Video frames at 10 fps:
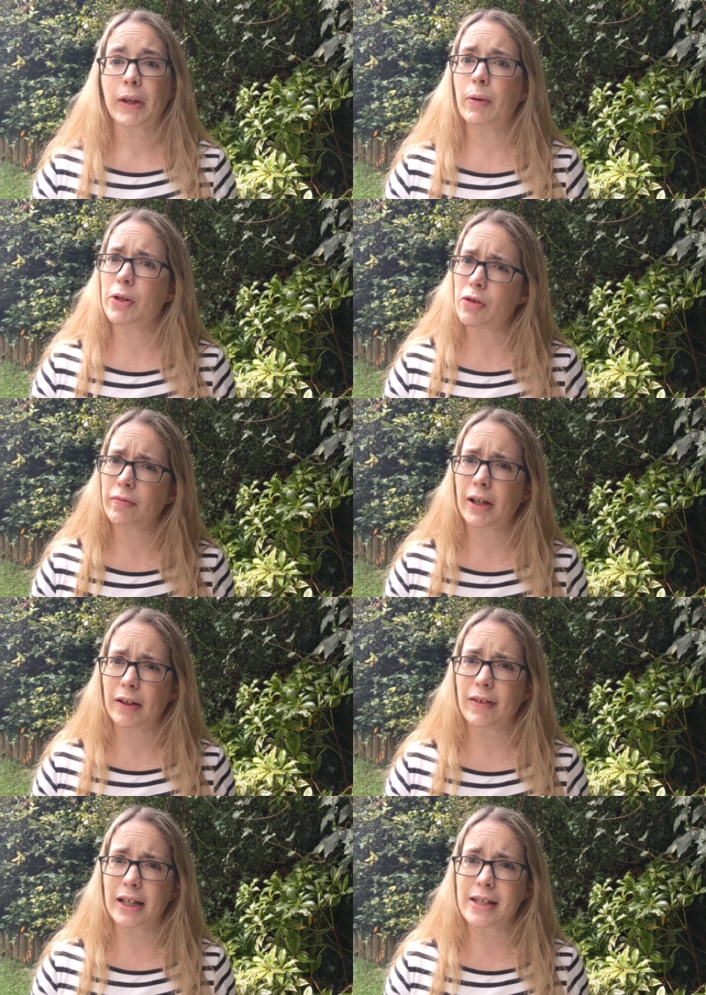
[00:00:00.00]
it was a
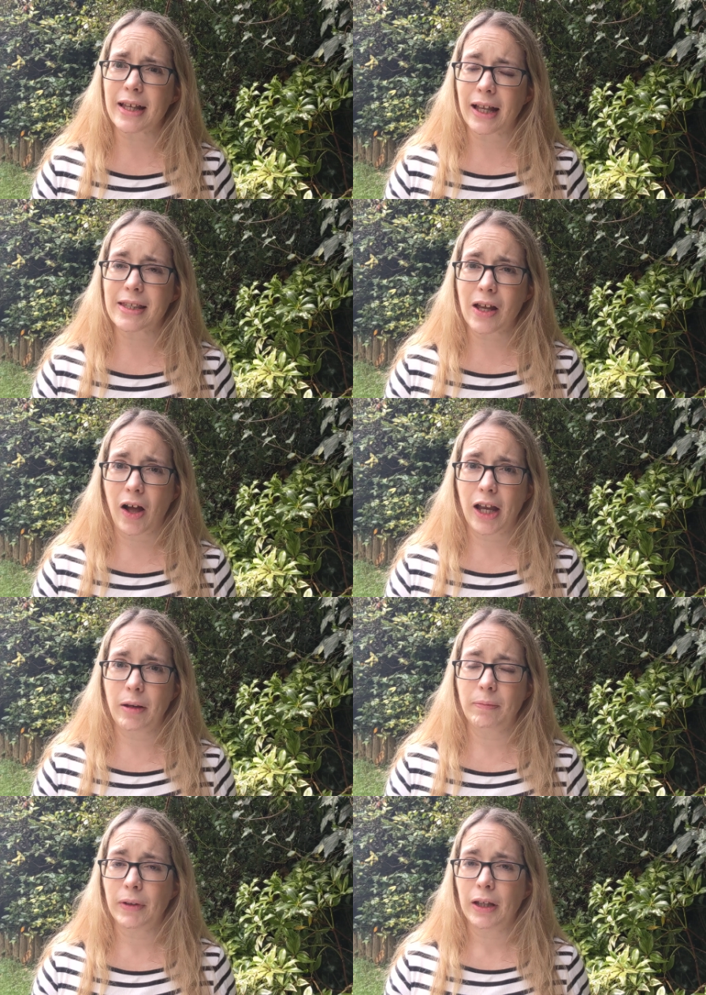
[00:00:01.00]
really really sad
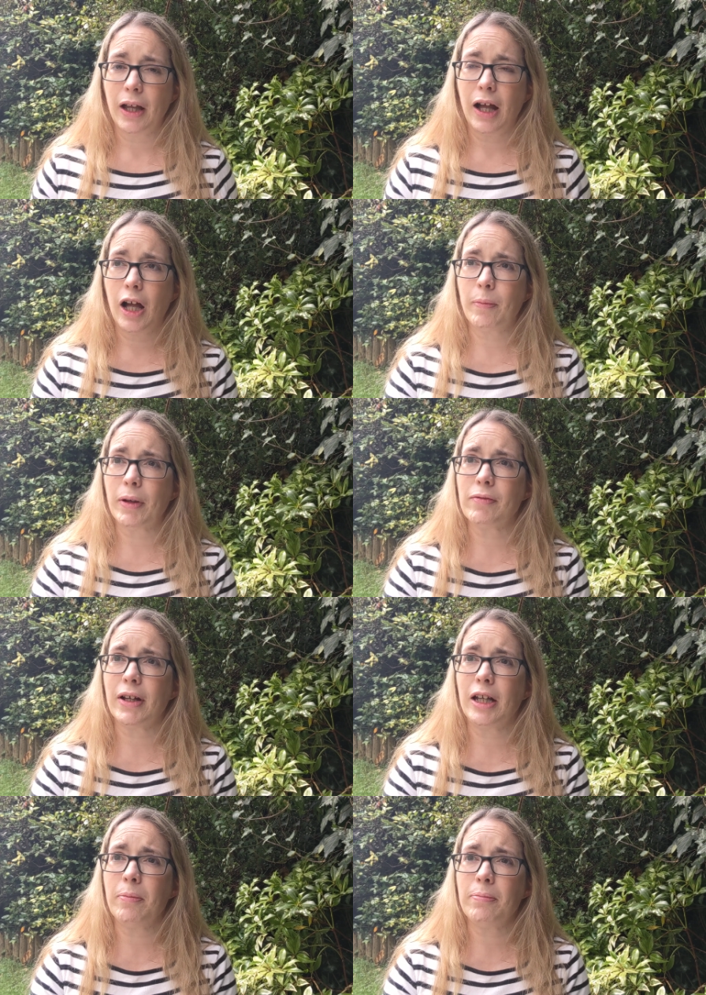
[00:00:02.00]
time um, I
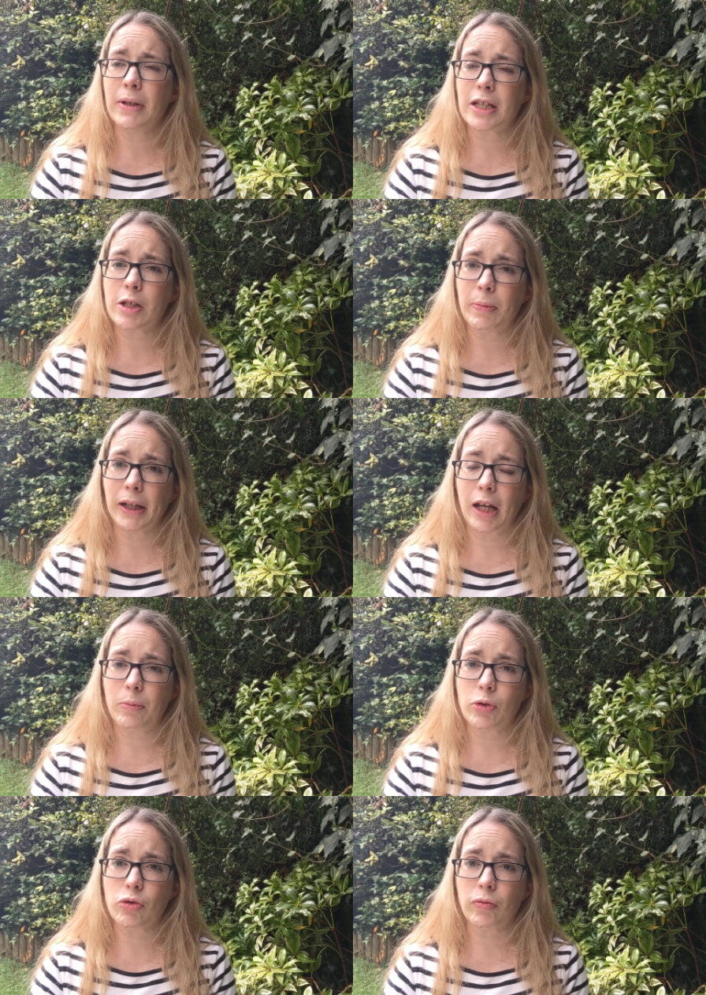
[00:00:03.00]
really missed being
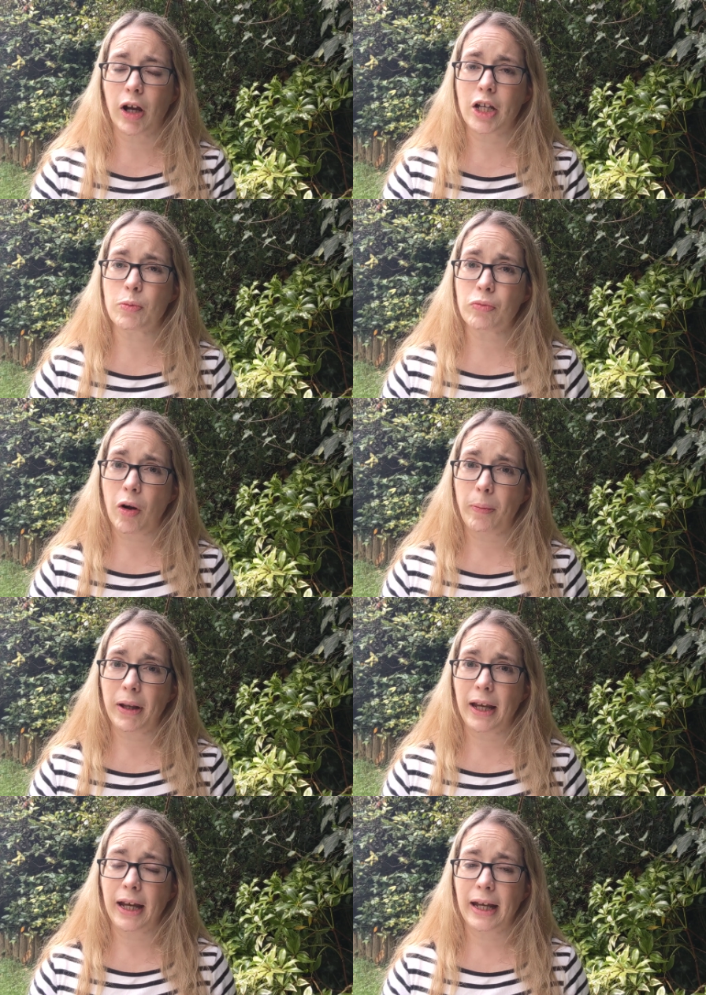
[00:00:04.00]
able to write
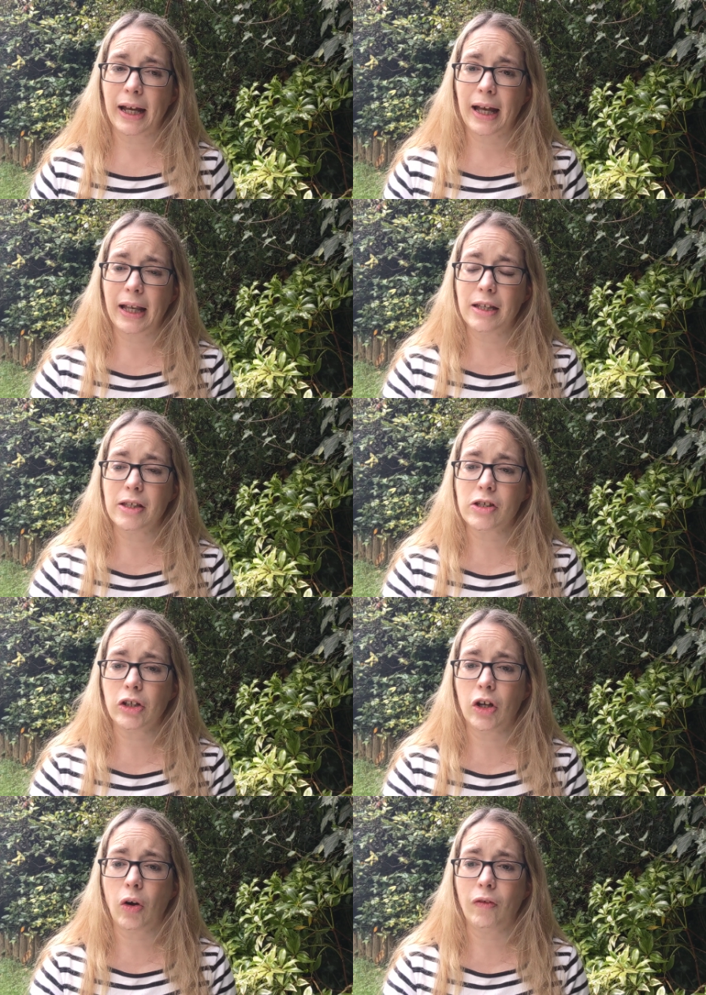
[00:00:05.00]
properly and
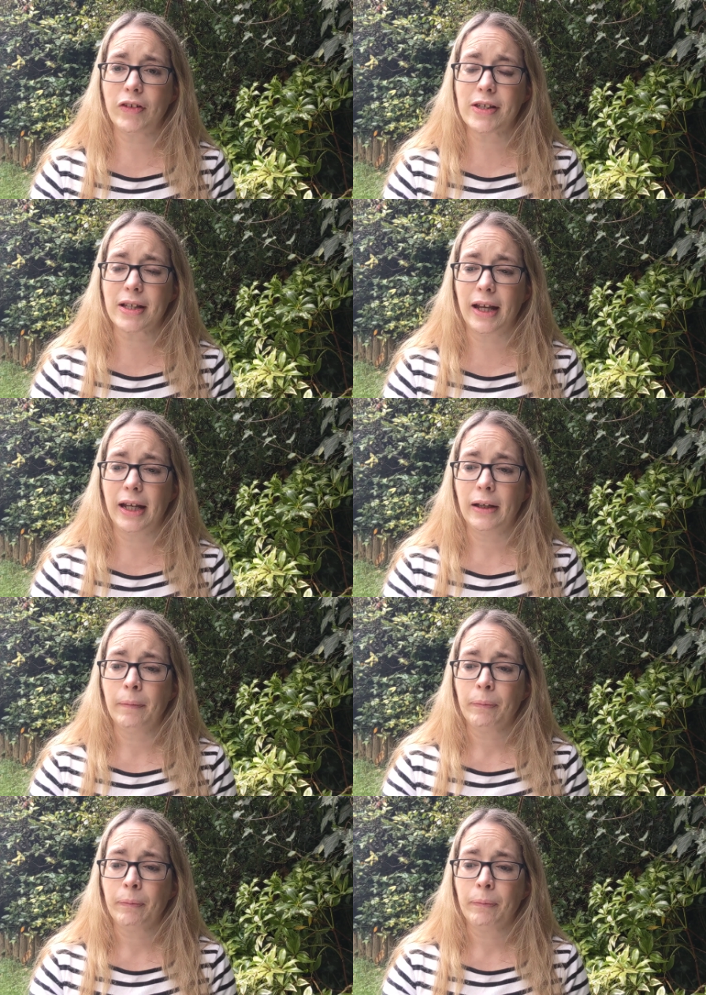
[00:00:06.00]
you know obviously